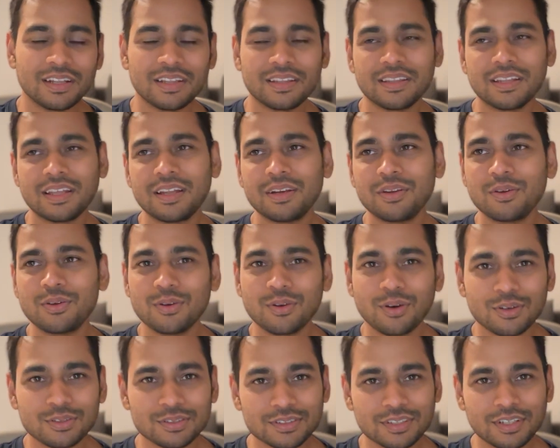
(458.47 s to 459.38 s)
and then you're
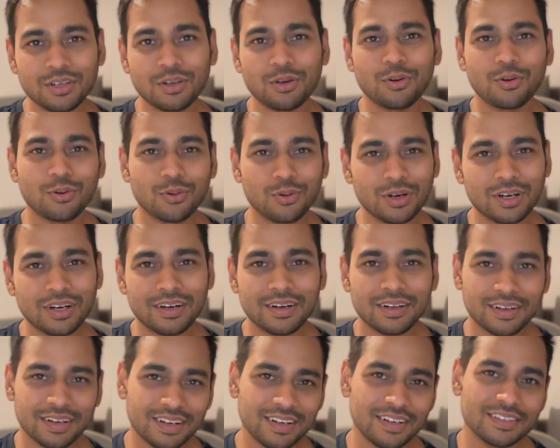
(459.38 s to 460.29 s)
lost in your own
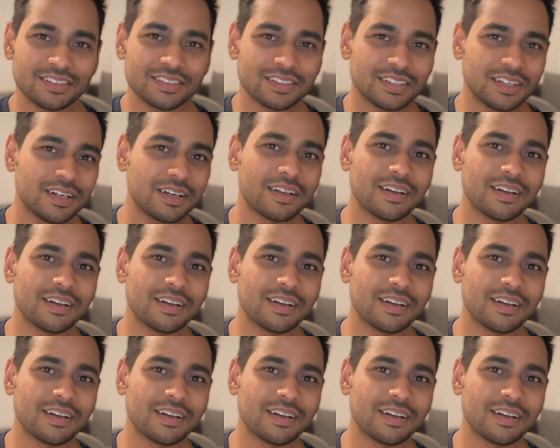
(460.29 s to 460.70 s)
internal state